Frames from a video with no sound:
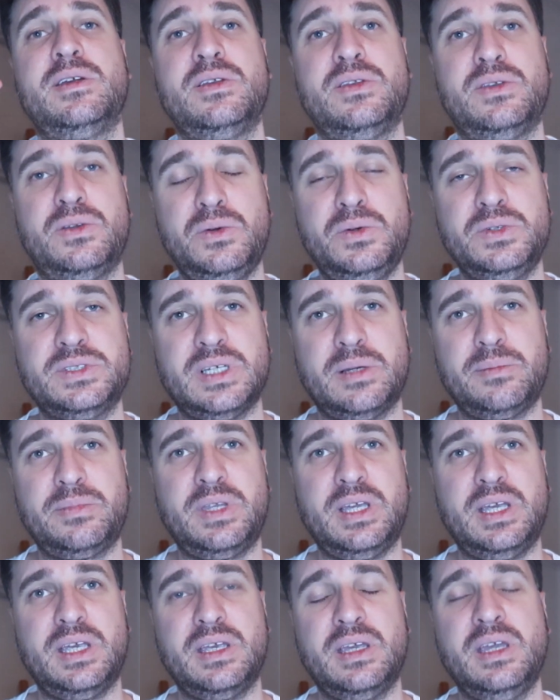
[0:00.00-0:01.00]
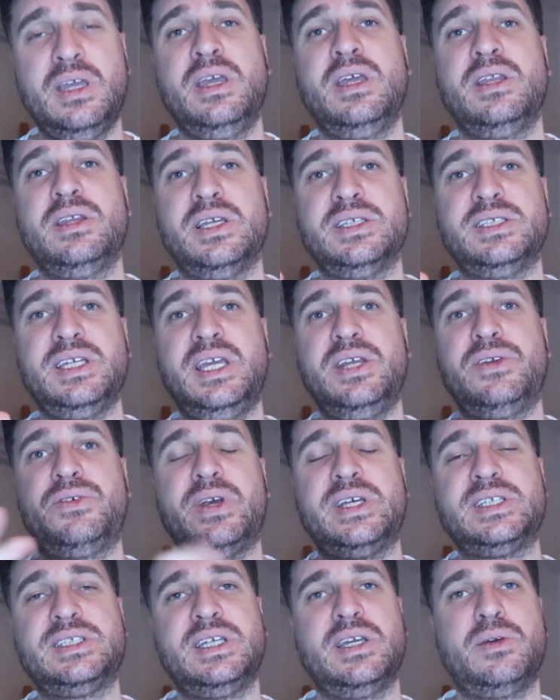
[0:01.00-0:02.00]
do something that's
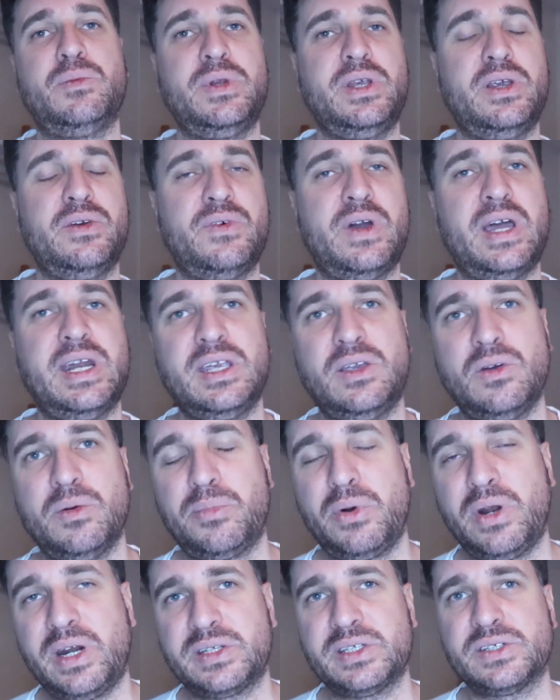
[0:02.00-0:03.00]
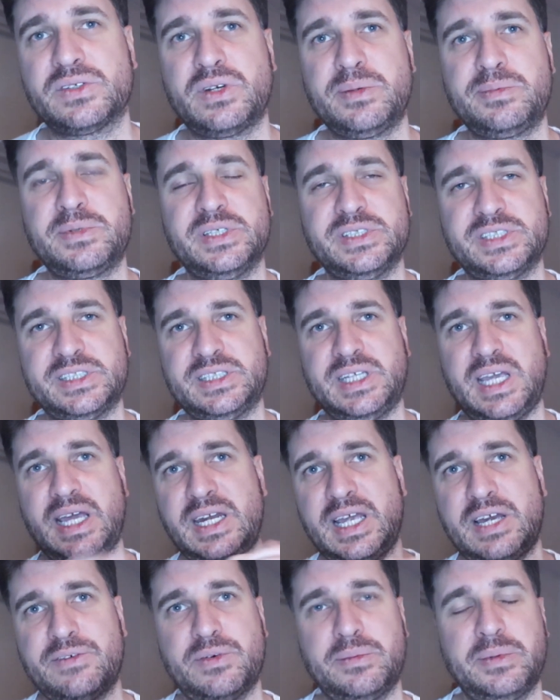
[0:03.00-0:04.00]
interesting when you're writing your product description.
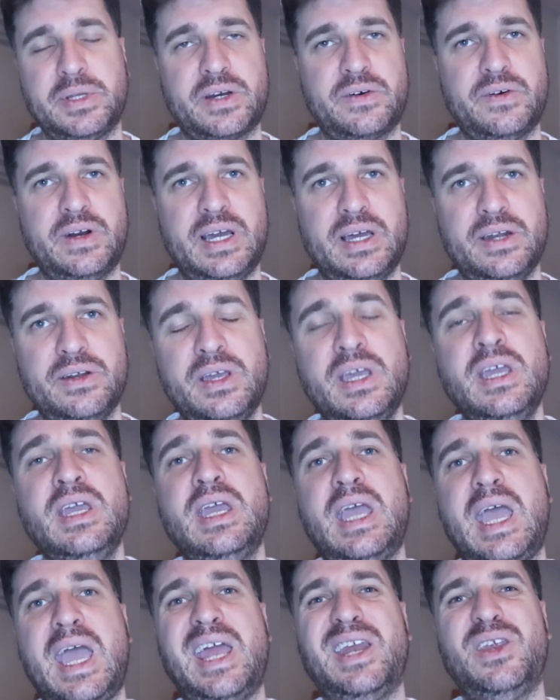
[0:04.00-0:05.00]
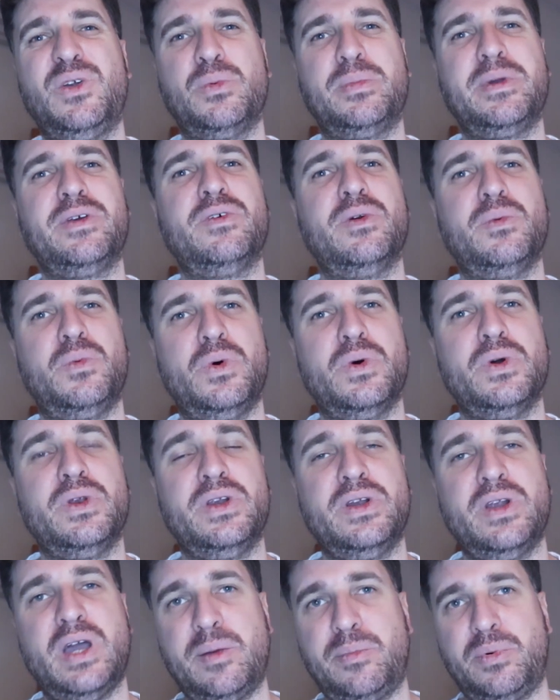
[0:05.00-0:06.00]
Stand out from the crowd and you'll be
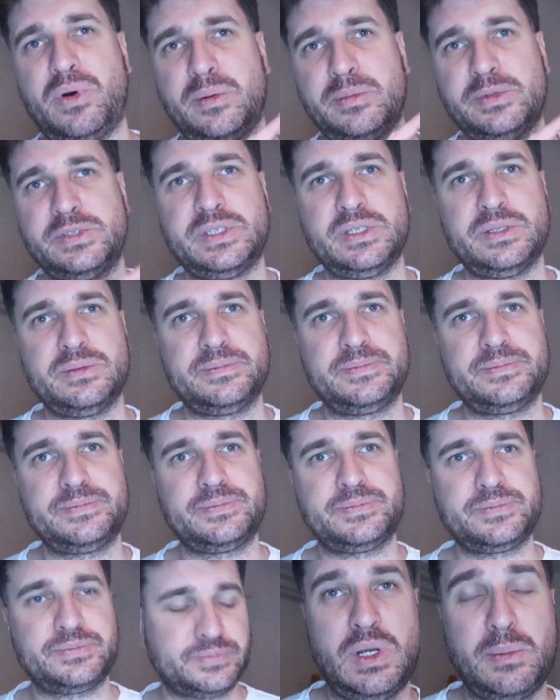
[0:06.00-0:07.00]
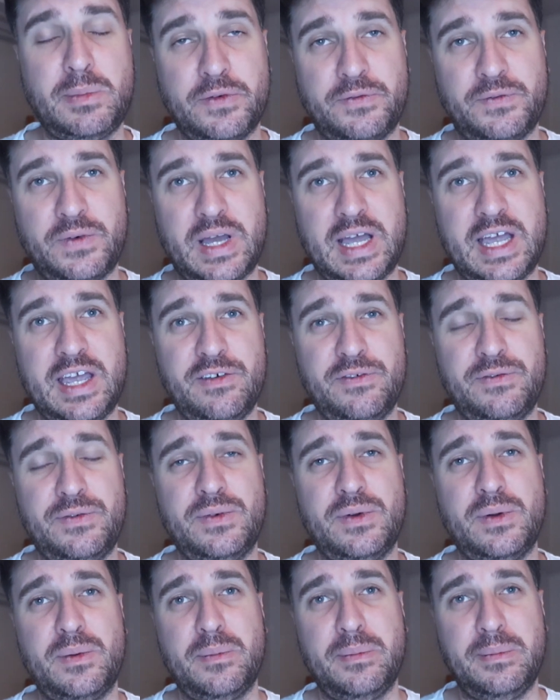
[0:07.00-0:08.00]
rewarded, I promise you. Number 5,
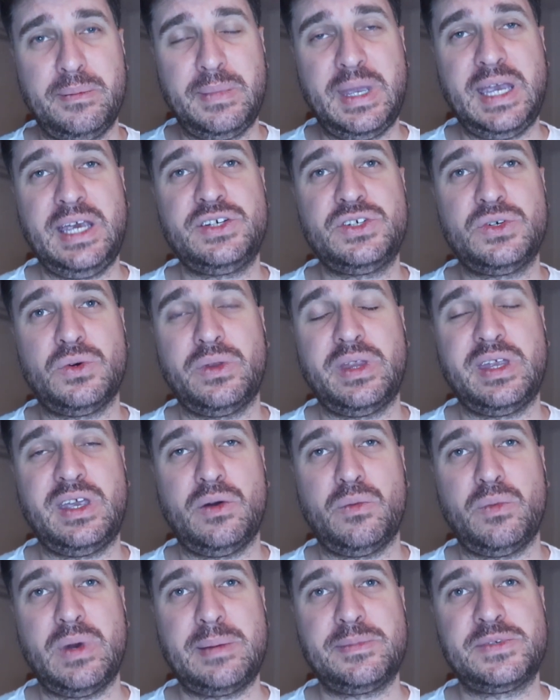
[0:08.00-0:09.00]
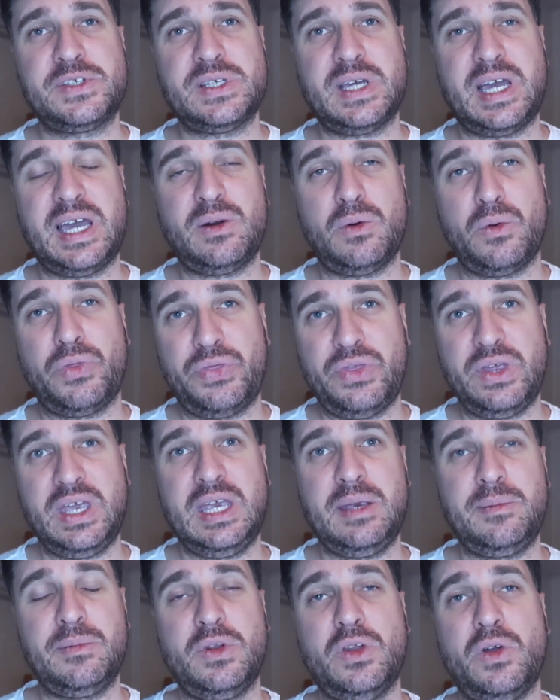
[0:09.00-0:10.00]
make sure that your website or
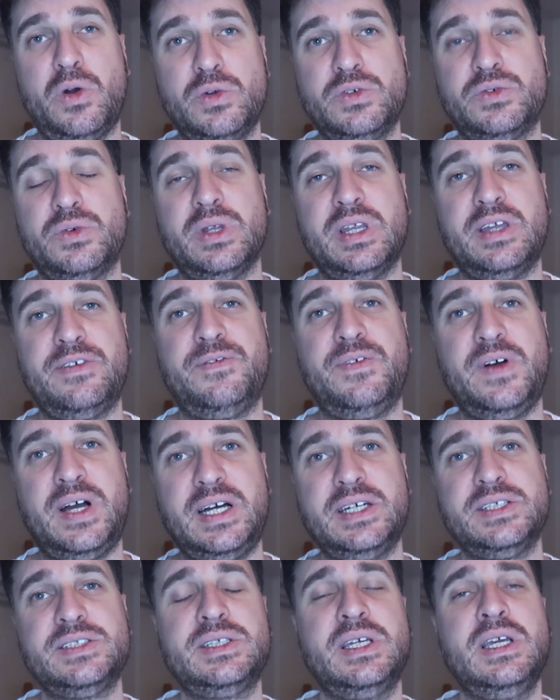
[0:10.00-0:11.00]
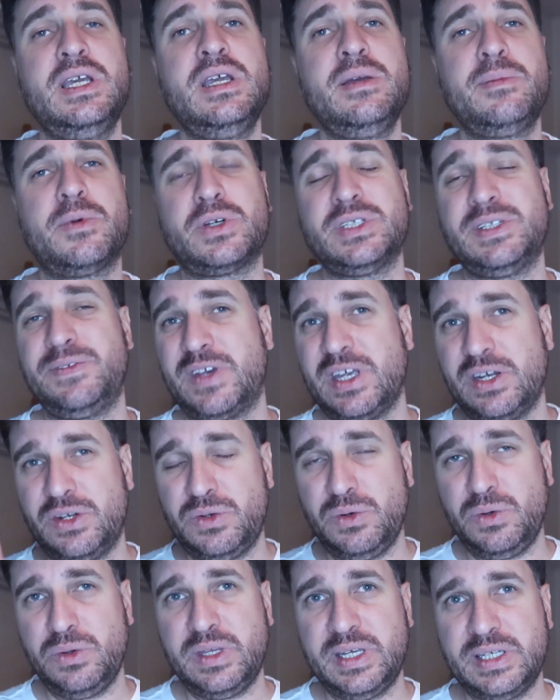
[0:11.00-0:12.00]
theme loads really fast, because if you can
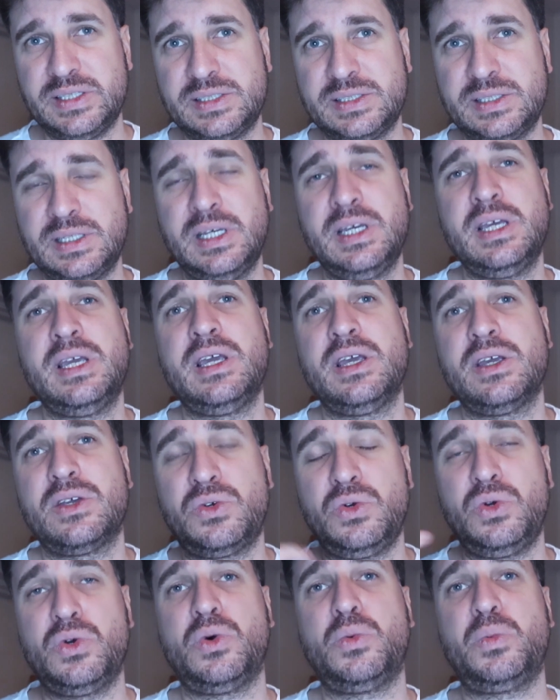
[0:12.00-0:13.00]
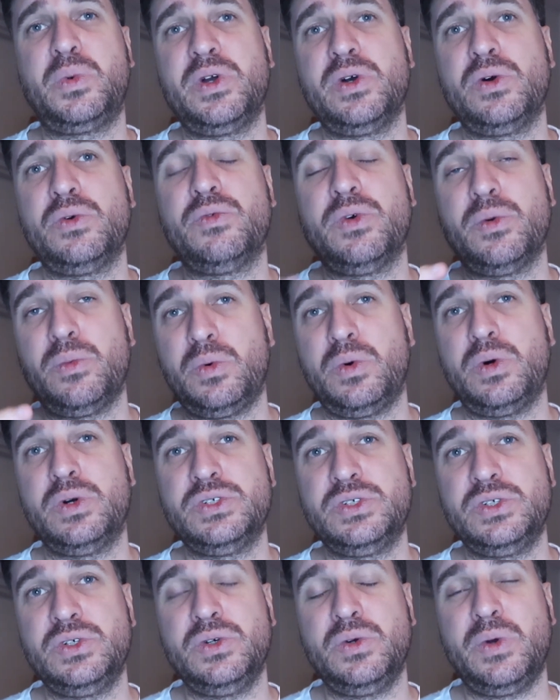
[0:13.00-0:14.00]
do this, Google will
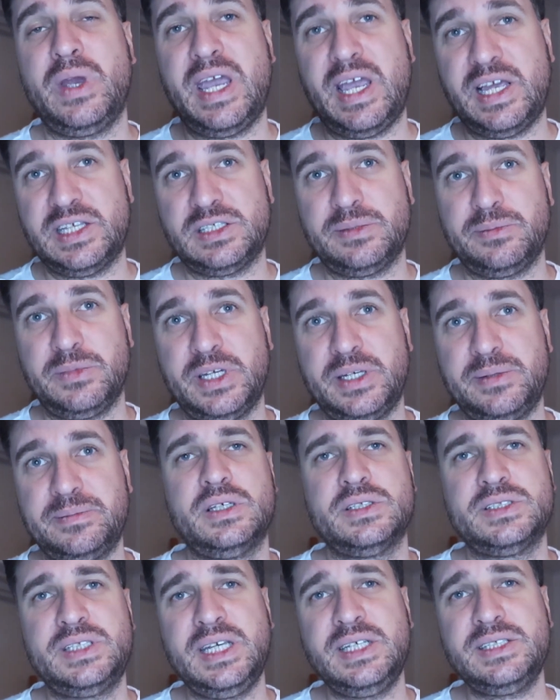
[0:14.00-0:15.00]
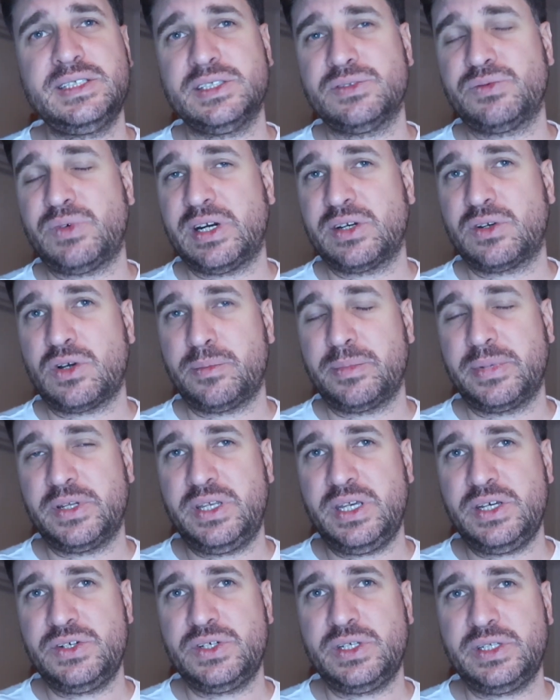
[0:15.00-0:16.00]
reward you handsomely. 6 is run
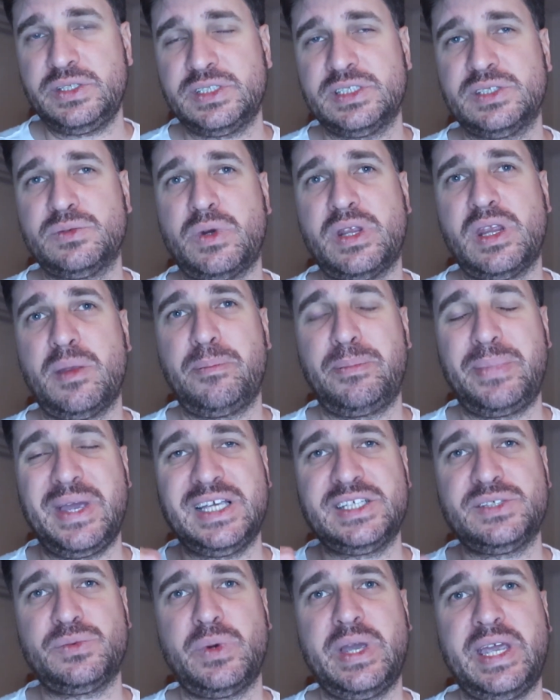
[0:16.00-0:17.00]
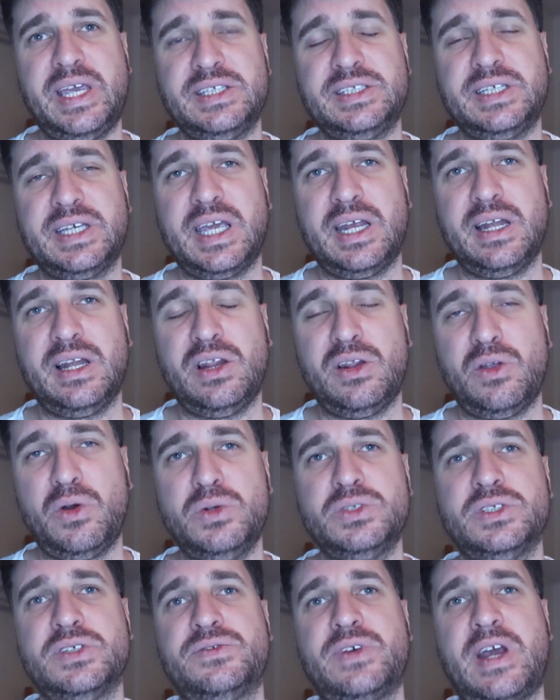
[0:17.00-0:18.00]
competitions. This is one of the best ways to get
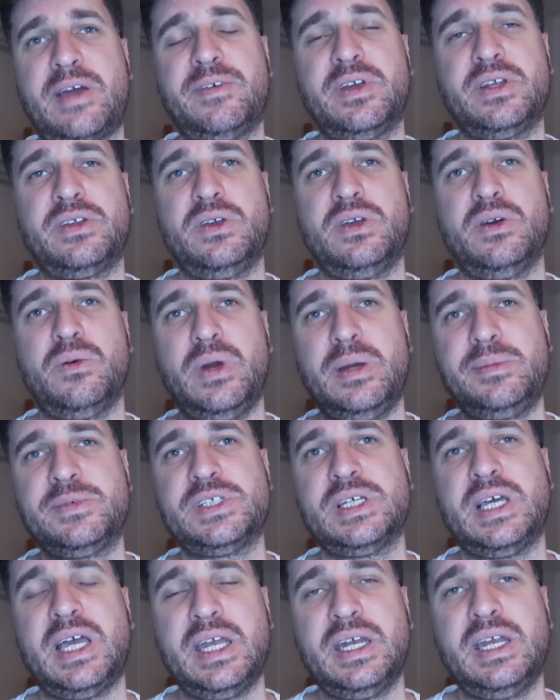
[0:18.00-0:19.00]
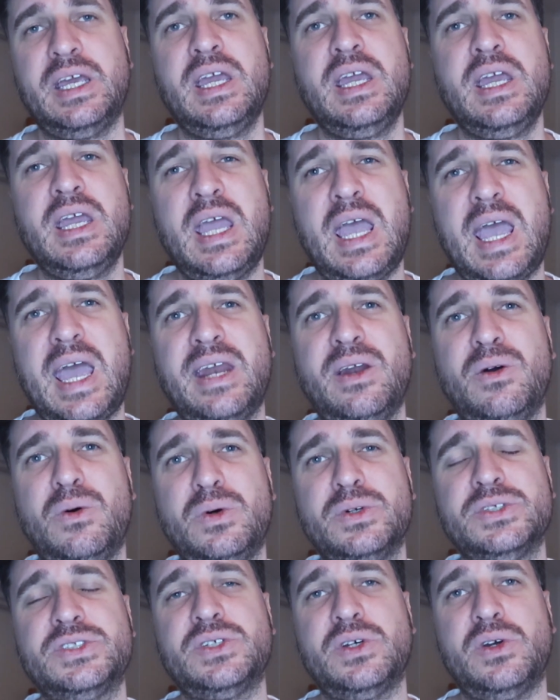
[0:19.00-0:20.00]
loads of traffic to your website and
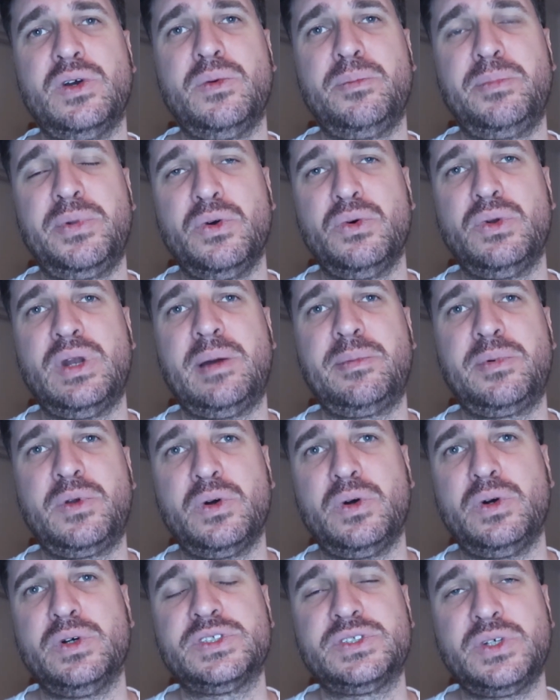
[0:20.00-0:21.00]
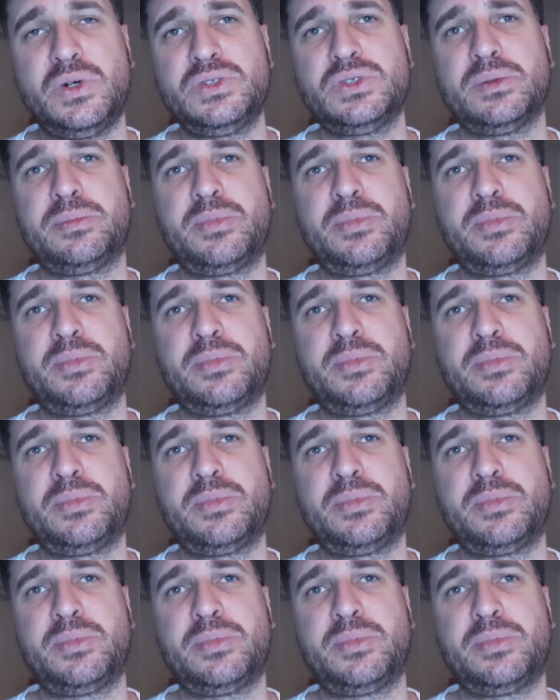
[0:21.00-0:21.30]
also build up your social